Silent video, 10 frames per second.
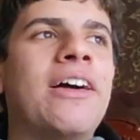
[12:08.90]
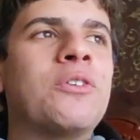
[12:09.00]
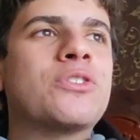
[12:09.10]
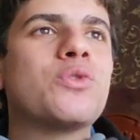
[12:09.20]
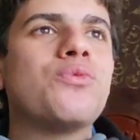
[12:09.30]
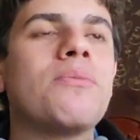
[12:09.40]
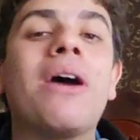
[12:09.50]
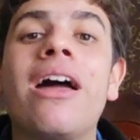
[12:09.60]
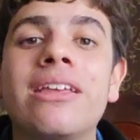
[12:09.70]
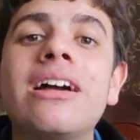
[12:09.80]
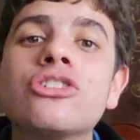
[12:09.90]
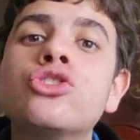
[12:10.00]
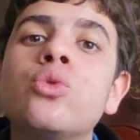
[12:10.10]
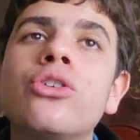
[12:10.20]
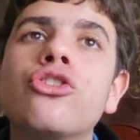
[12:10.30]
and it was so funny. But I did actually
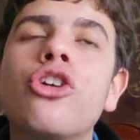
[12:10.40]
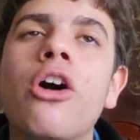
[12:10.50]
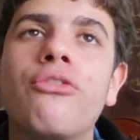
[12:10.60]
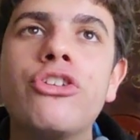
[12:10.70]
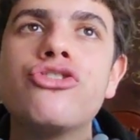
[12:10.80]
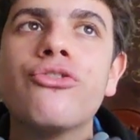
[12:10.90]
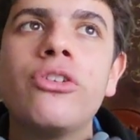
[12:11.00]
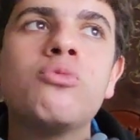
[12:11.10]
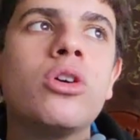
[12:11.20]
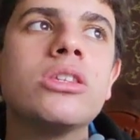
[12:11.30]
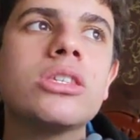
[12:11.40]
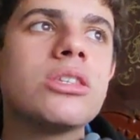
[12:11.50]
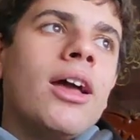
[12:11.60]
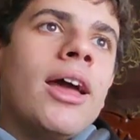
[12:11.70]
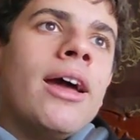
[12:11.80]
do a, a feature film
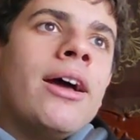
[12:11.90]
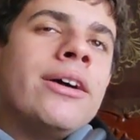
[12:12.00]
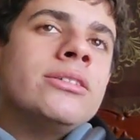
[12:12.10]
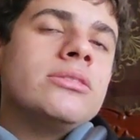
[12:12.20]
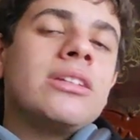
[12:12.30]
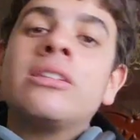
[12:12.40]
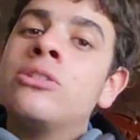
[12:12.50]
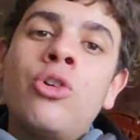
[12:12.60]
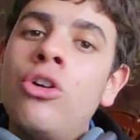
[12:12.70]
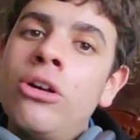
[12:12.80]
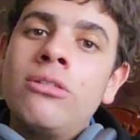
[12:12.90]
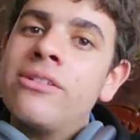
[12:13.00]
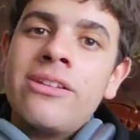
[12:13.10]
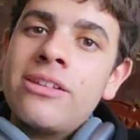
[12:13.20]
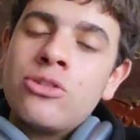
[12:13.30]
once, and it's
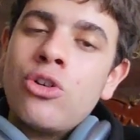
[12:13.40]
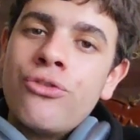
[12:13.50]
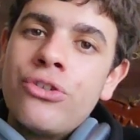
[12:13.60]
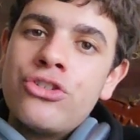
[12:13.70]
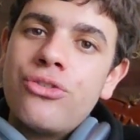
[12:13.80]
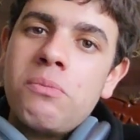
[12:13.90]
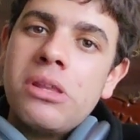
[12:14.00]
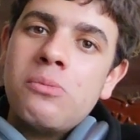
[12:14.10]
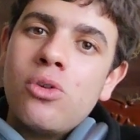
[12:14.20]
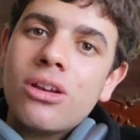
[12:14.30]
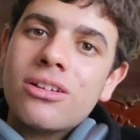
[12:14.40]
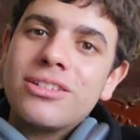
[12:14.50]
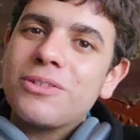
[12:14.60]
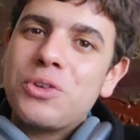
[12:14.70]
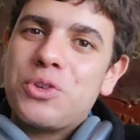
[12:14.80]
not it's not a feature film anymore
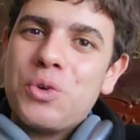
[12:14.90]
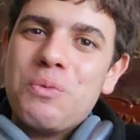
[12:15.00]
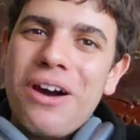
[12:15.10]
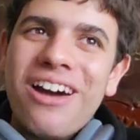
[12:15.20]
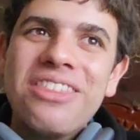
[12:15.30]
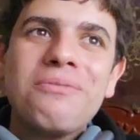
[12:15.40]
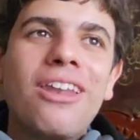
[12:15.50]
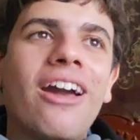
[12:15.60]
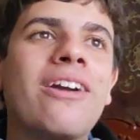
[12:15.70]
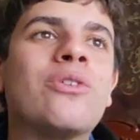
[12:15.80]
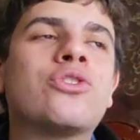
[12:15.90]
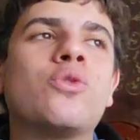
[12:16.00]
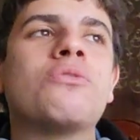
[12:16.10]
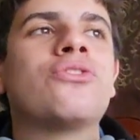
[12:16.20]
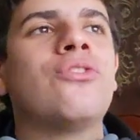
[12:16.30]
because it was so bad. But like it was so
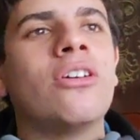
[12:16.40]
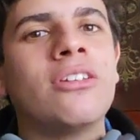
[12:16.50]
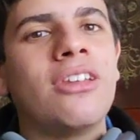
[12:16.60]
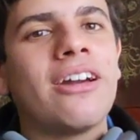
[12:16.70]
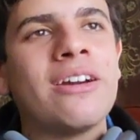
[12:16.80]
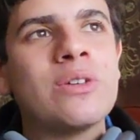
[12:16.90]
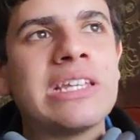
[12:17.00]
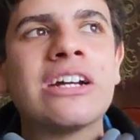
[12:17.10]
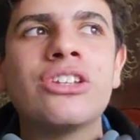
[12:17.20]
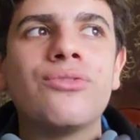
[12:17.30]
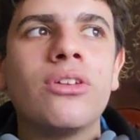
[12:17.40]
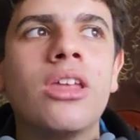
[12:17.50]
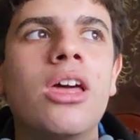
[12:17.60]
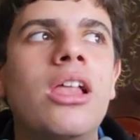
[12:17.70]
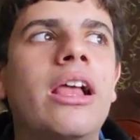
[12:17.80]
much fun. Like I was actually
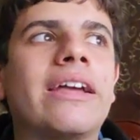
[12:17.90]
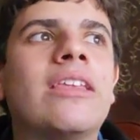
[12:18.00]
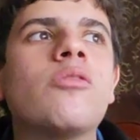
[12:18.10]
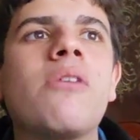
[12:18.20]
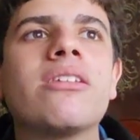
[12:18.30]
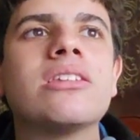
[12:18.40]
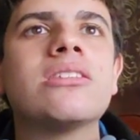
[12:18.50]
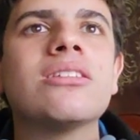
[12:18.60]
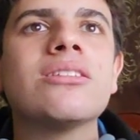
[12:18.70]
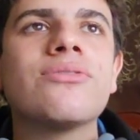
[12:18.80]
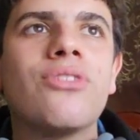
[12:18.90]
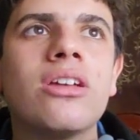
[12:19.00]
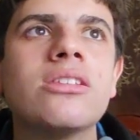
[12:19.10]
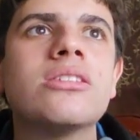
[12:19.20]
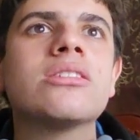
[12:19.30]
fun like I did with my sister's
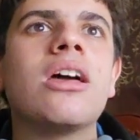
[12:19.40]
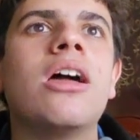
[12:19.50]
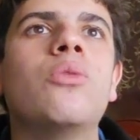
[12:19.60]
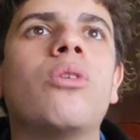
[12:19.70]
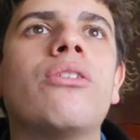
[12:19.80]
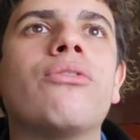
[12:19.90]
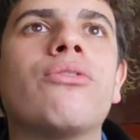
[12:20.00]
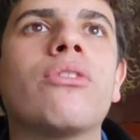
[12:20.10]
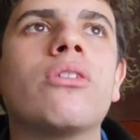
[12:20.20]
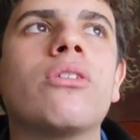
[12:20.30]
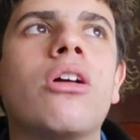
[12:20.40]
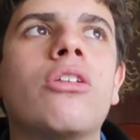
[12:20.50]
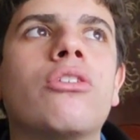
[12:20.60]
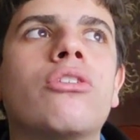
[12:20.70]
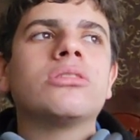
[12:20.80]
friends and one of
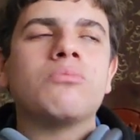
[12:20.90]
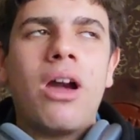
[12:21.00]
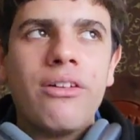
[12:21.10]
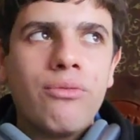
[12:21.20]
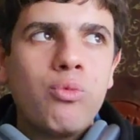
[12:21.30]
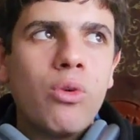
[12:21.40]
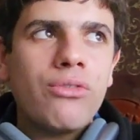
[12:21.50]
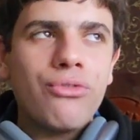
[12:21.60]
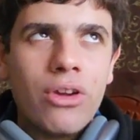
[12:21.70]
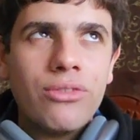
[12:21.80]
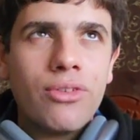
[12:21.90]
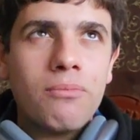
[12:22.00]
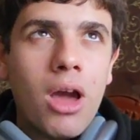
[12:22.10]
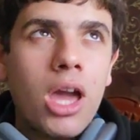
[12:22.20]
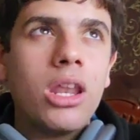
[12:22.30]
and my one friend from
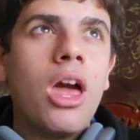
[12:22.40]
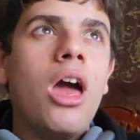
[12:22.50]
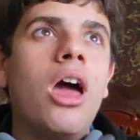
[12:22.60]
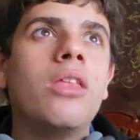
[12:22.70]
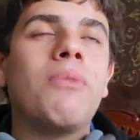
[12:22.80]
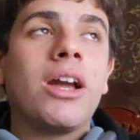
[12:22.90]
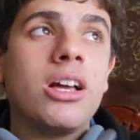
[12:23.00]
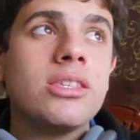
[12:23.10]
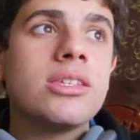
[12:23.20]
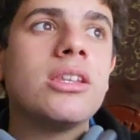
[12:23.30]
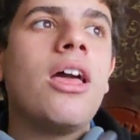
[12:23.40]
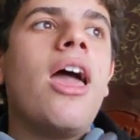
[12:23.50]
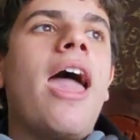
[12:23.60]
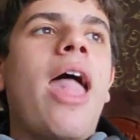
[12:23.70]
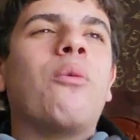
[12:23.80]
mine and my cousin
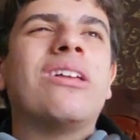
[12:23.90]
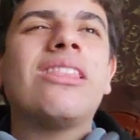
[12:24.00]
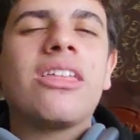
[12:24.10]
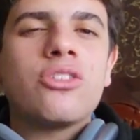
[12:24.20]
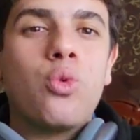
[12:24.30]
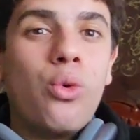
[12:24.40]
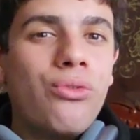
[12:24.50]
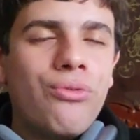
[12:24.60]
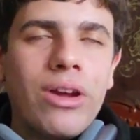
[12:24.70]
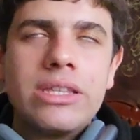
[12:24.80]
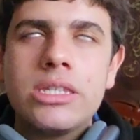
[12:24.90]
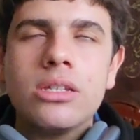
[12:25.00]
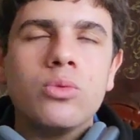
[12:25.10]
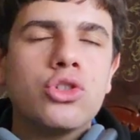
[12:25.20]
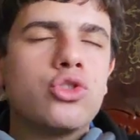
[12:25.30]
and we like this whole fight
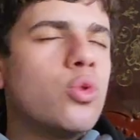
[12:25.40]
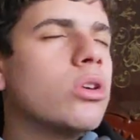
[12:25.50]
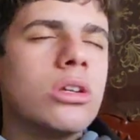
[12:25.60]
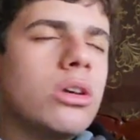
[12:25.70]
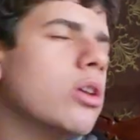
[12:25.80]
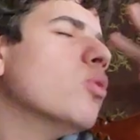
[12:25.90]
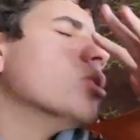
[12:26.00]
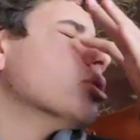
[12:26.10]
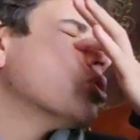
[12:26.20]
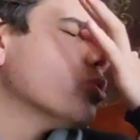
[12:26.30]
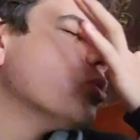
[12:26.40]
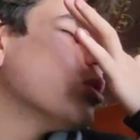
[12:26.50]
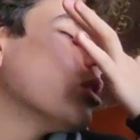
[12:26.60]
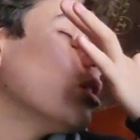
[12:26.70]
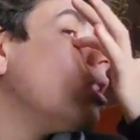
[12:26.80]
scene was so good it was so
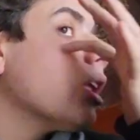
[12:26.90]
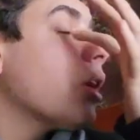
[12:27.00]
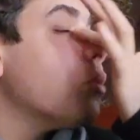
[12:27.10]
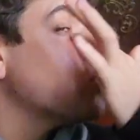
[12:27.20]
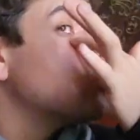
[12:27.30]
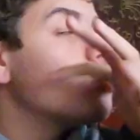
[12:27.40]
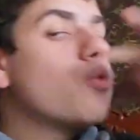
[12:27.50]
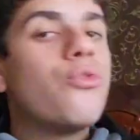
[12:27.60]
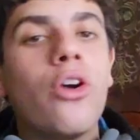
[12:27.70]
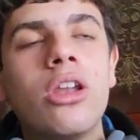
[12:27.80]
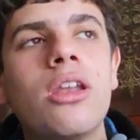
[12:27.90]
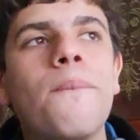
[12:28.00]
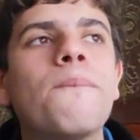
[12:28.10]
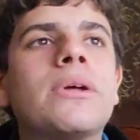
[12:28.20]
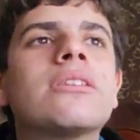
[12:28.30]
good like it was so fun
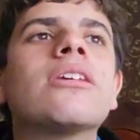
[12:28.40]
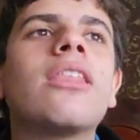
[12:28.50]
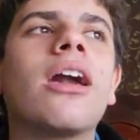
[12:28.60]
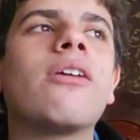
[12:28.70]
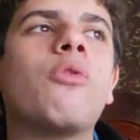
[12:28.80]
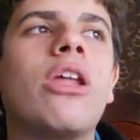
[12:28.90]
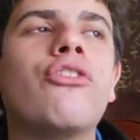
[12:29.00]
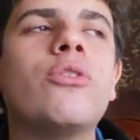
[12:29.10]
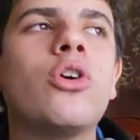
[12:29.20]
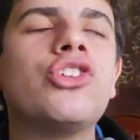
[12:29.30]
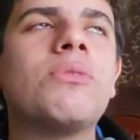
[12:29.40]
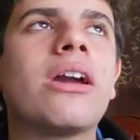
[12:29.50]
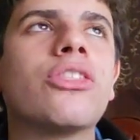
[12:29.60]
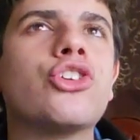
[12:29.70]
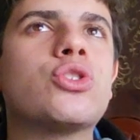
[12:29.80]
but like when i rewatch them
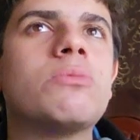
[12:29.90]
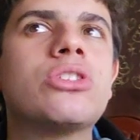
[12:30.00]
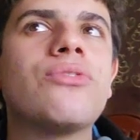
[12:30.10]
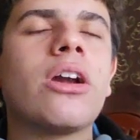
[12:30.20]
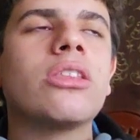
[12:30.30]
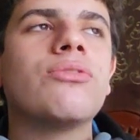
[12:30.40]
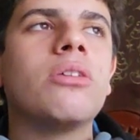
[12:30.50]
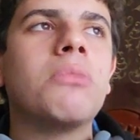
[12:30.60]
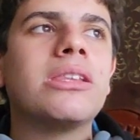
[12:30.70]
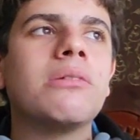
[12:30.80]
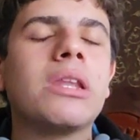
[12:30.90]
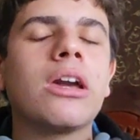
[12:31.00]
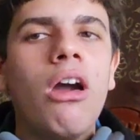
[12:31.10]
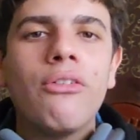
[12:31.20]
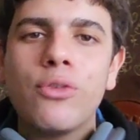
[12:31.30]
like there's so much stuff i could have done better but
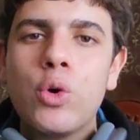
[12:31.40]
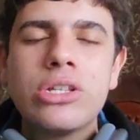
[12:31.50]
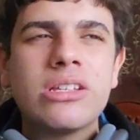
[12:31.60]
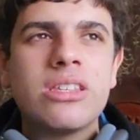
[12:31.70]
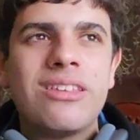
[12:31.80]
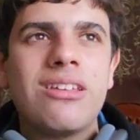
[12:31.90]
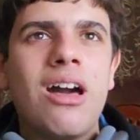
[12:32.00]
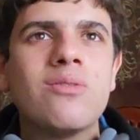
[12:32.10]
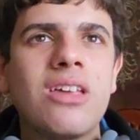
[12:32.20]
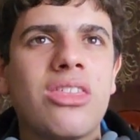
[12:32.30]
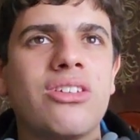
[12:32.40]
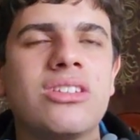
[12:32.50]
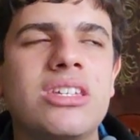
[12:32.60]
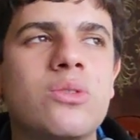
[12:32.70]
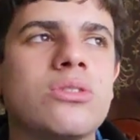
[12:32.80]
like of course because I was like
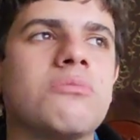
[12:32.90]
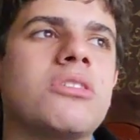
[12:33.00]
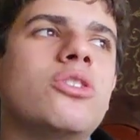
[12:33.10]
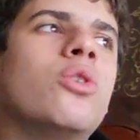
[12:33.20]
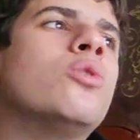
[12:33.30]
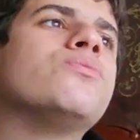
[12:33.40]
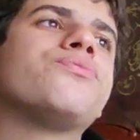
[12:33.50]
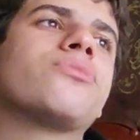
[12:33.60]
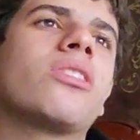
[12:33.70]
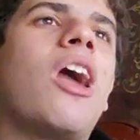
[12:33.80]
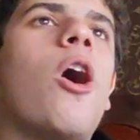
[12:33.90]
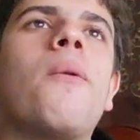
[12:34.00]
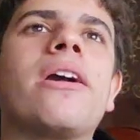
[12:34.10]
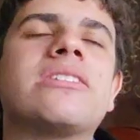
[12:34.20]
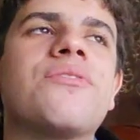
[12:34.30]
13 or something you know now I'm
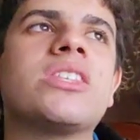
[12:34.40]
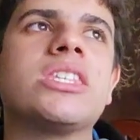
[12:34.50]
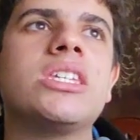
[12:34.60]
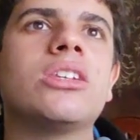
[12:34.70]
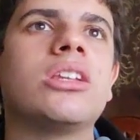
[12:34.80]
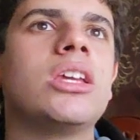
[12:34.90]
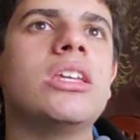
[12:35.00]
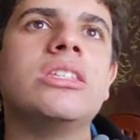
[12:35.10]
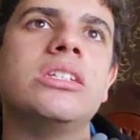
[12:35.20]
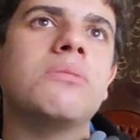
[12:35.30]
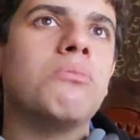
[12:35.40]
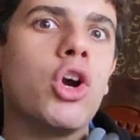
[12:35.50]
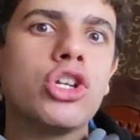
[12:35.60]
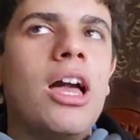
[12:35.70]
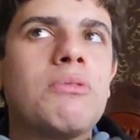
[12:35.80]
like 17, turning 18 in
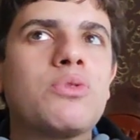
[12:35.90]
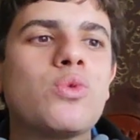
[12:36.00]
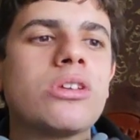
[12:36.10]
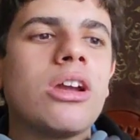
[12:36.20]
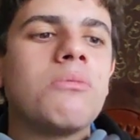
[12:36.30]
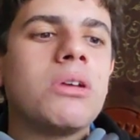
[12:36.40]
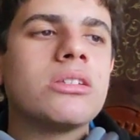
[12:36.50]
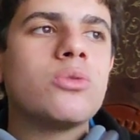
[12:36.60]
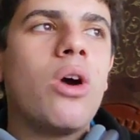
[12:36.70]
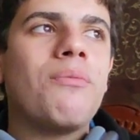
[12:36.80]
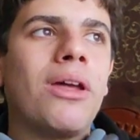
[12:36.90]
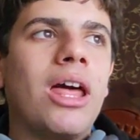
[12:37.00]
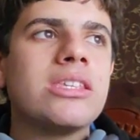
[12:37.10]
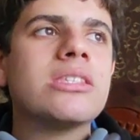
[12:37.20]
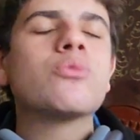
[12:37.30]
March. I'm so scared because I don't have my
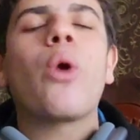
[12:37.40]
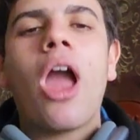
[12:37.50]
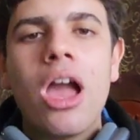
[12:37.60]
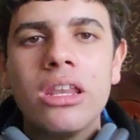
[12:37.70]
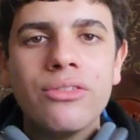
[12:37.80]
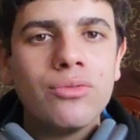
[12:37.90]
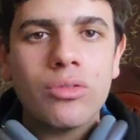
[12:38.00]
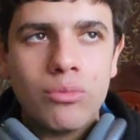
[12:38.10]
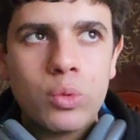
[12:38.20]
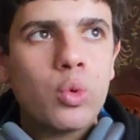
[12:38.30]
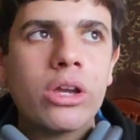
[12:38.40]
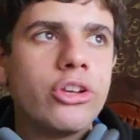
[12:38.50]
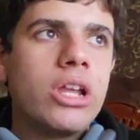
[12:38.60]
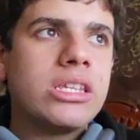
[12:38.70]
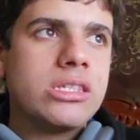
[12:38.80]
license. Where I live, we don't get
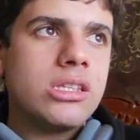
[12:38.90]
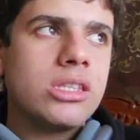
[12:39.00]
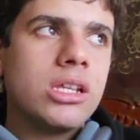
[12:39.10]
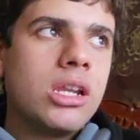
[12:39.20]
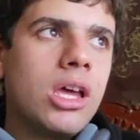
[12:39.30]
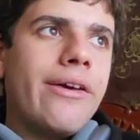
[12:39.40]
your license until